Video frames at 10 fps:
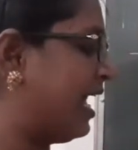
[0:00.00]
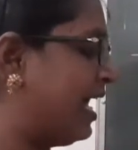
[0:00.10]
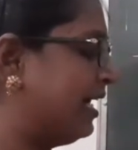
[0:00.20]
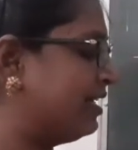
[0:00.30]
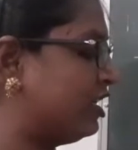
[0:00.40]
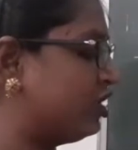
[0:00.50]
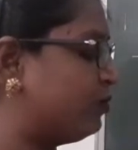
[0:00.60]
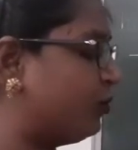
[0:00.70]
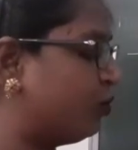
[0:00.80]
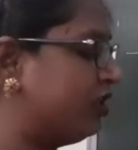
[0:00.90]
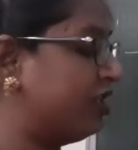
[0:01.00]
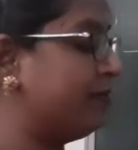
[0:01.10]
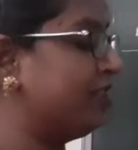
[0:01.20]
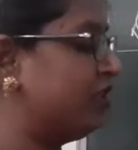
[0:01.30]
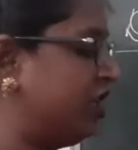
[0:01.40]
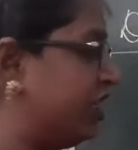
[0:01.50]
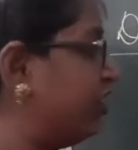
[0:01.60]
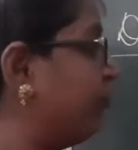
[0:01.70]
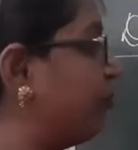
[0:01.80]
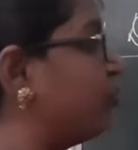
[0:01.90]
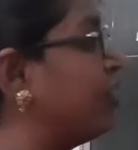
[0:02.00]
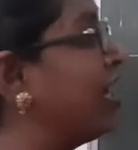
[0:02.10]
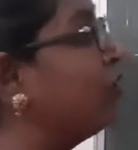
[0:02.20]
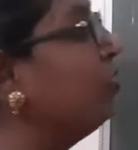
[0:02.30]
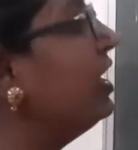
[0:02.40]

act as both demonstrative pronoun